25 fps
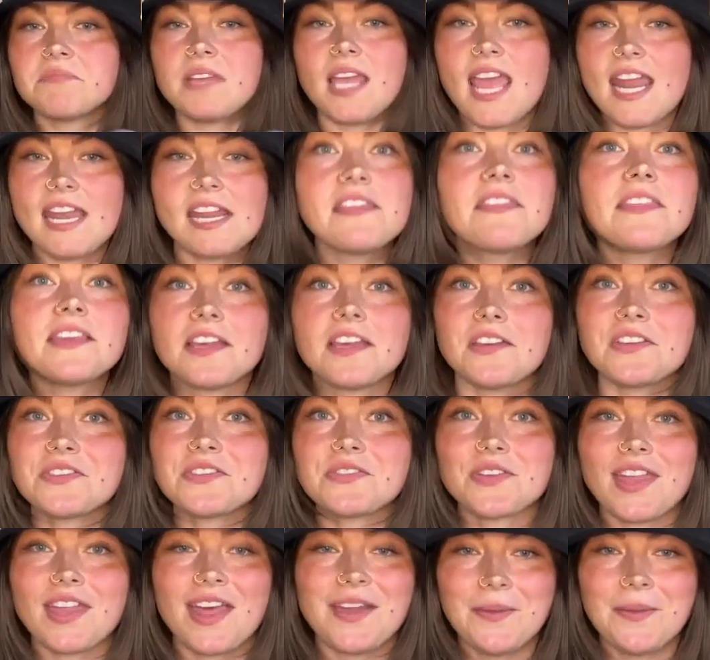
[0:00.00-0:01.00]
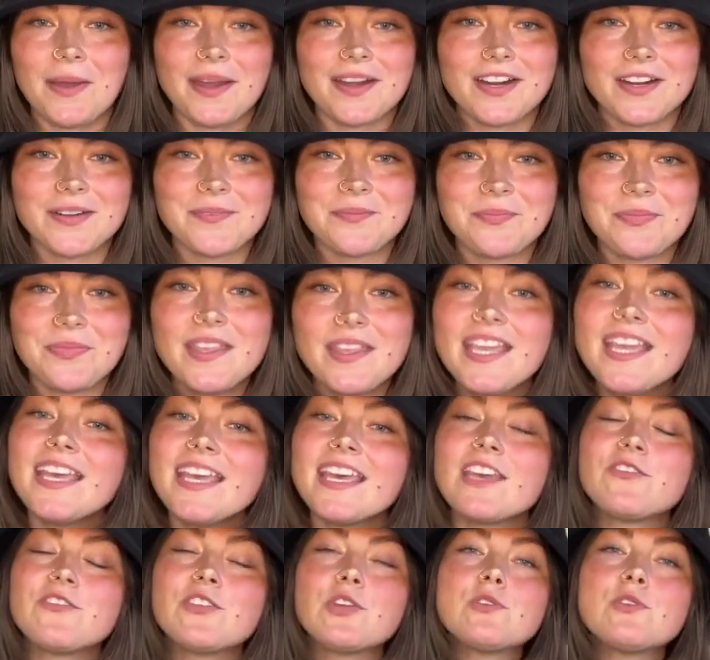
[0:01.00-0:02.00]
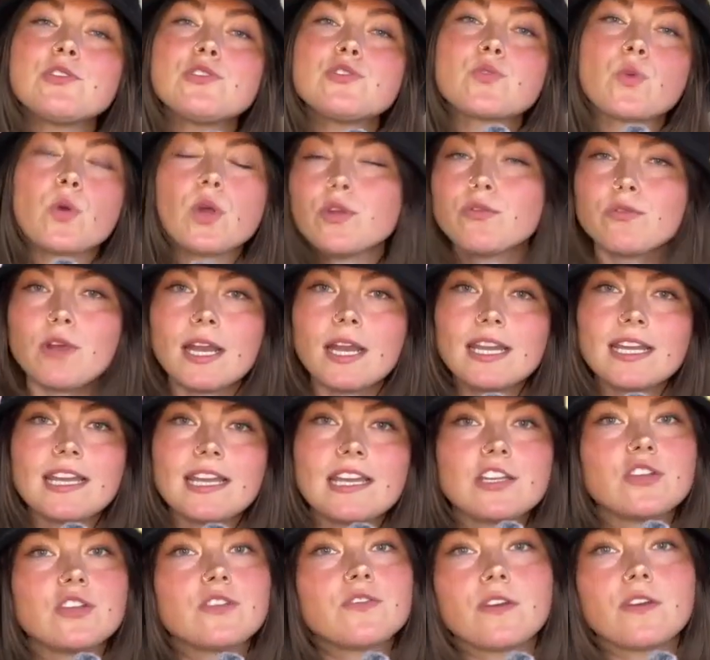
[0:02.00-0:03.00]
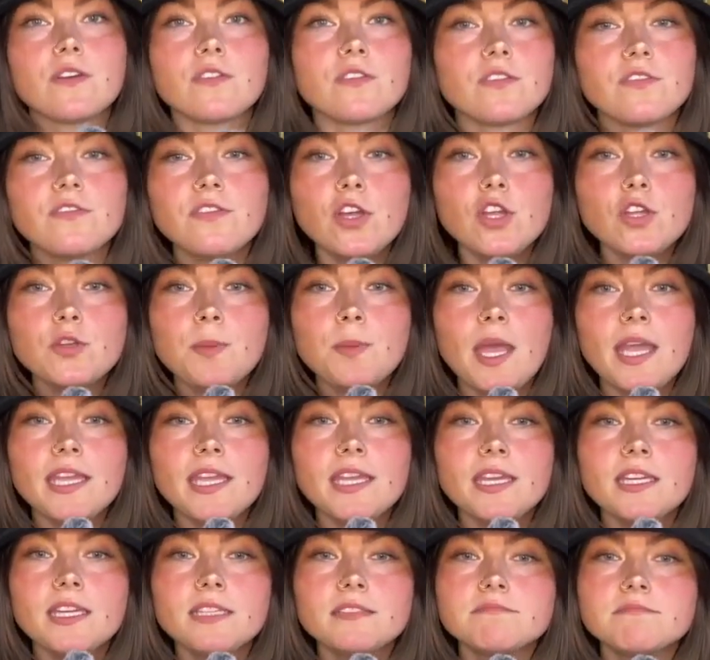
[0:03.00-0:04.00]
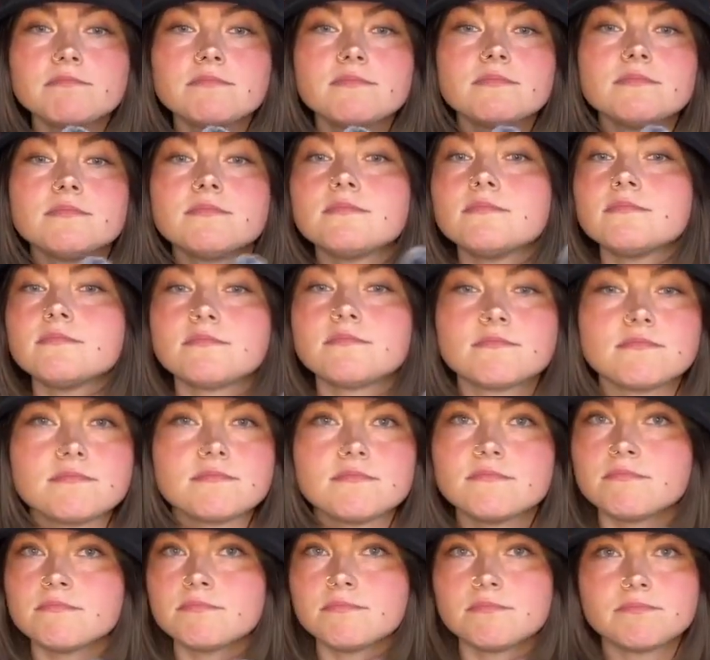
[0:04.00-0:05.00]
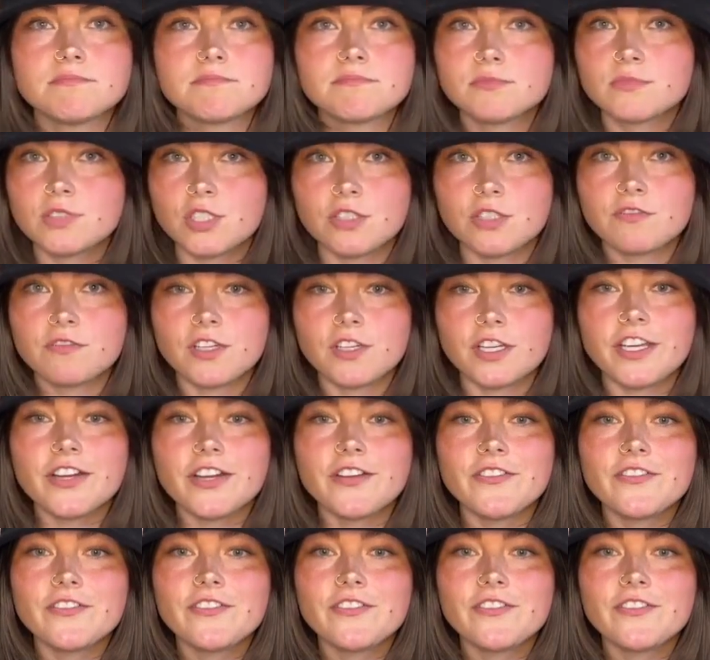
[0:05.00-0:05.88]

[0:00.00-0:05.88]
anything else for that matter. If you enjoy running and you feel fulfilled by it, good for you.